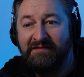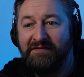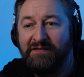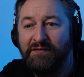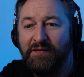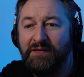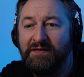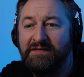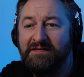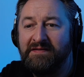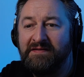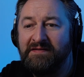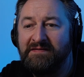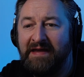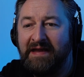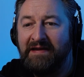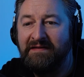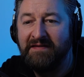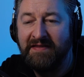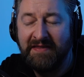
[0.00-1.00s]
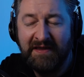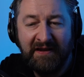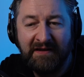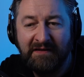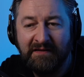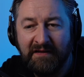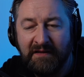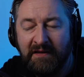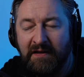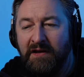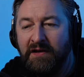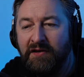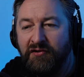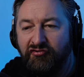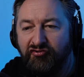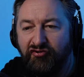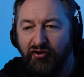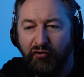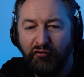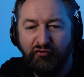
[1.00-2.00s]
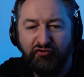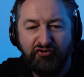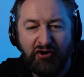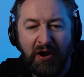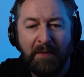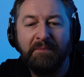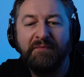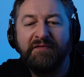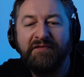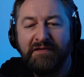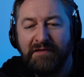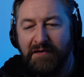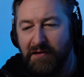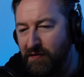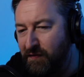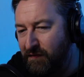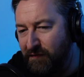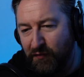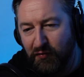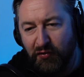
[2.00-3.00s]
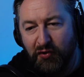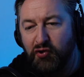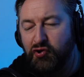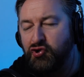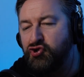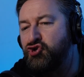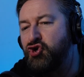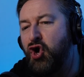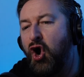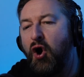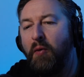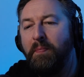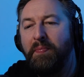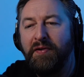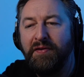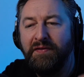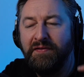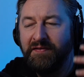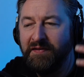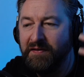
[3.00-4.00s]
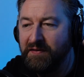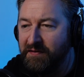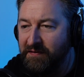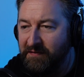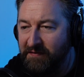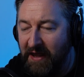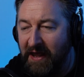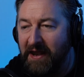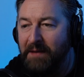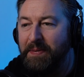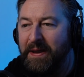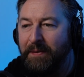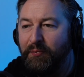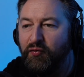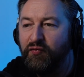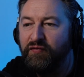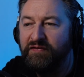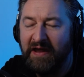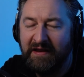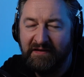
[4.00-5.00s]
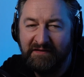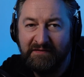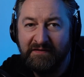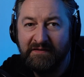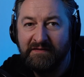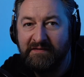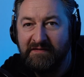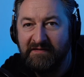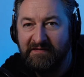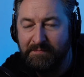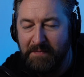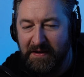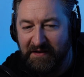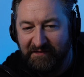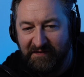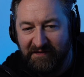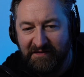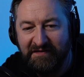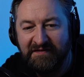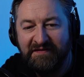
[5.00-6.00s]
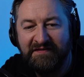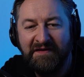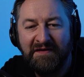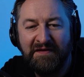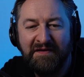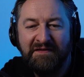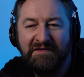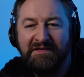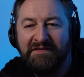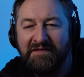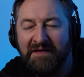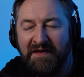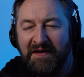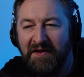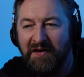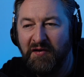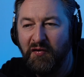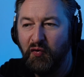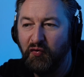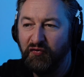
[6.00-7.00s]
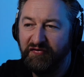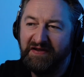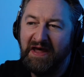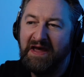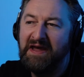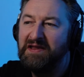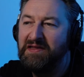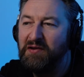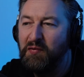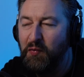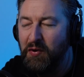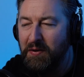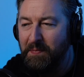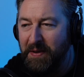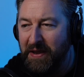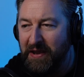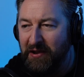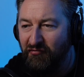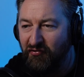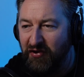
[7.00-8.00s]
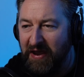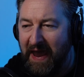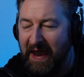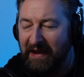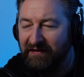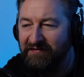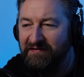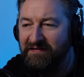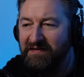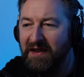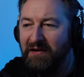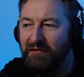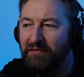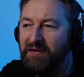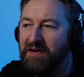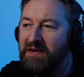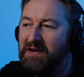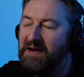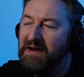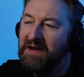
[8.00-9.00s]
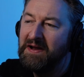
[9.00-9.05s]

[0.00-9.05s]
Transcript: to it and tend to think that Donald Trump's going to do a good job, and that they're the people who tend to dismiss concerns or say that we're being reactionary.